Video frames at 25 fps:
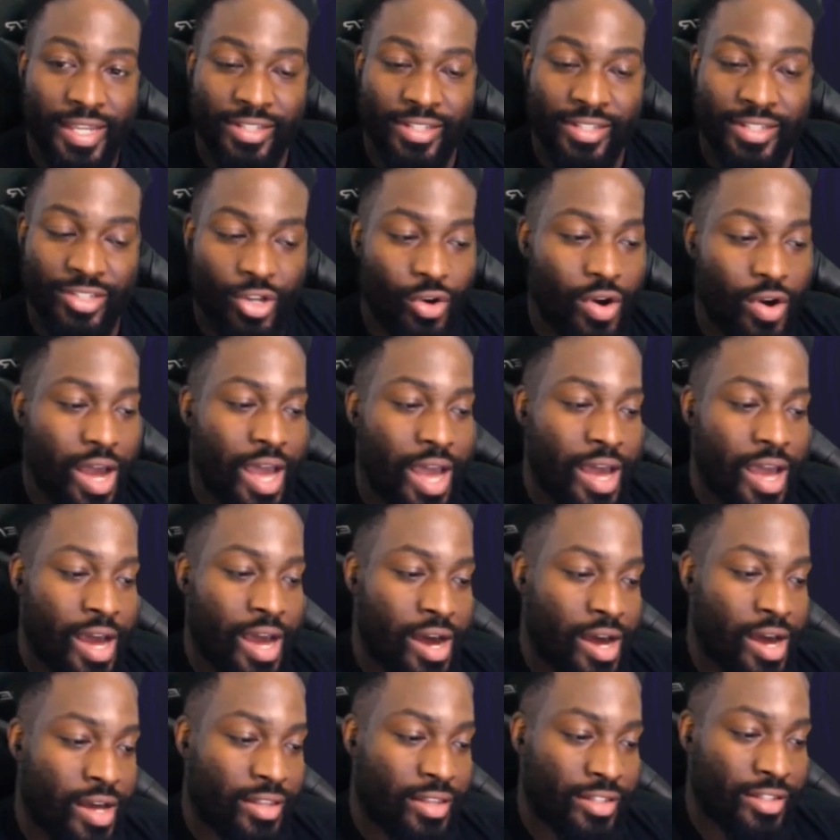So
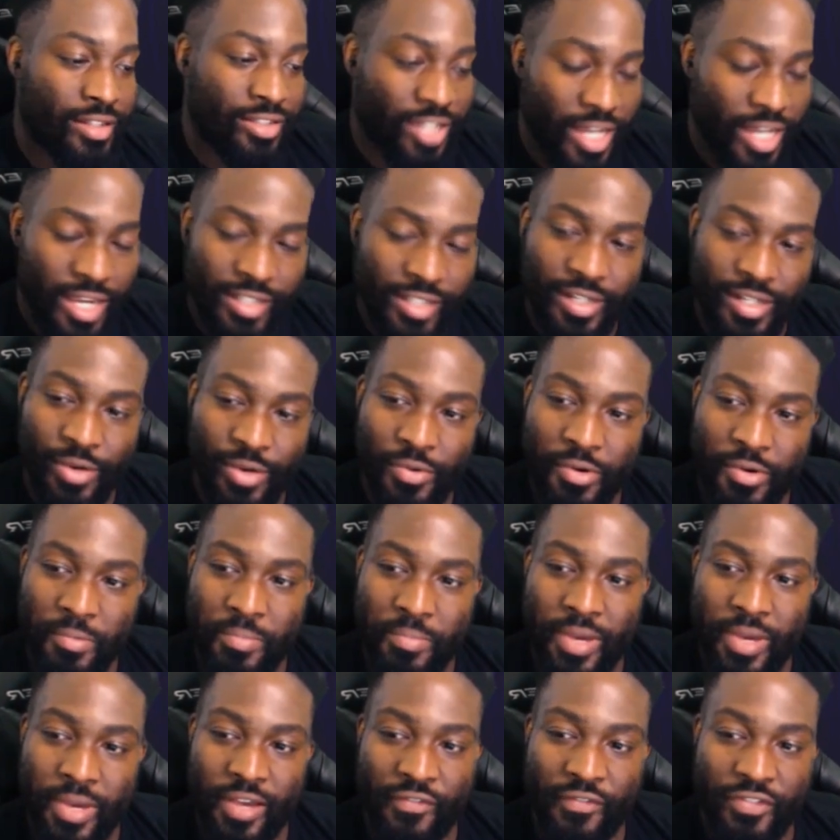the change I want to
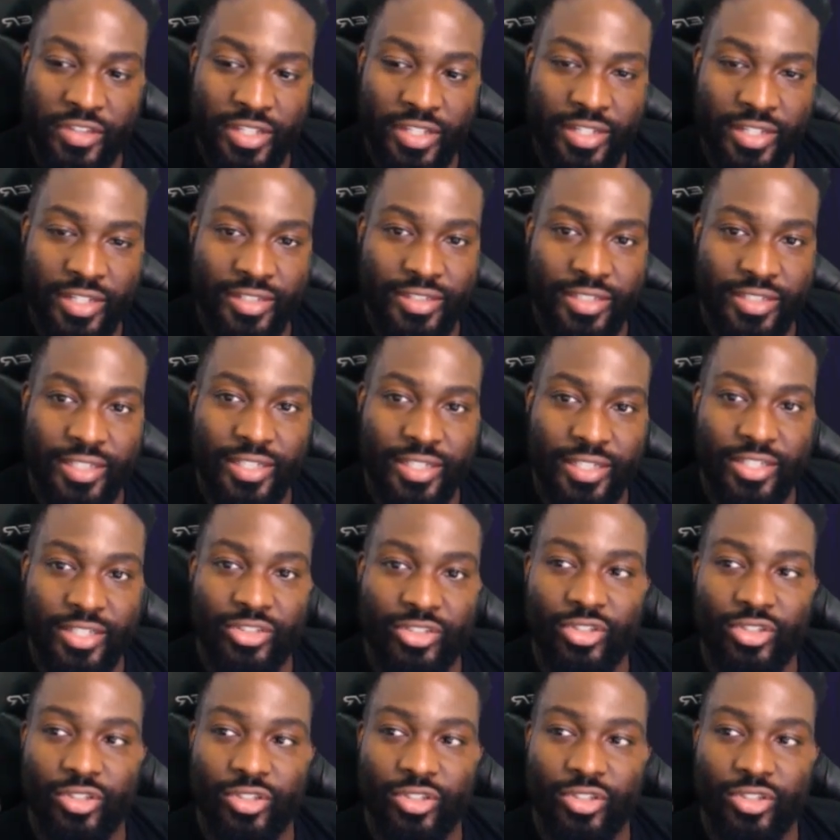make for this is